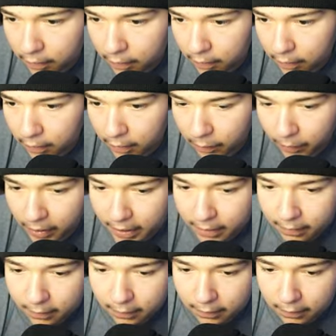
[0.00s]
hold up, wait.
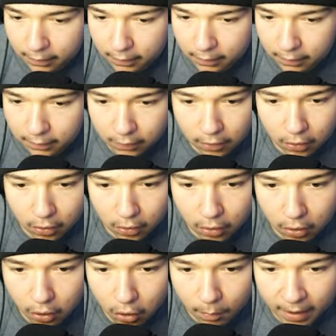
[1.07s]

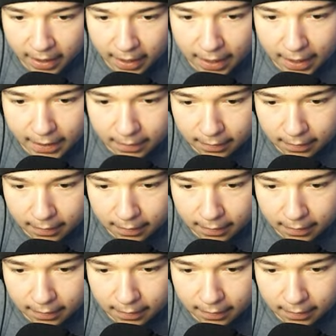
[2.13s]
Oh my God.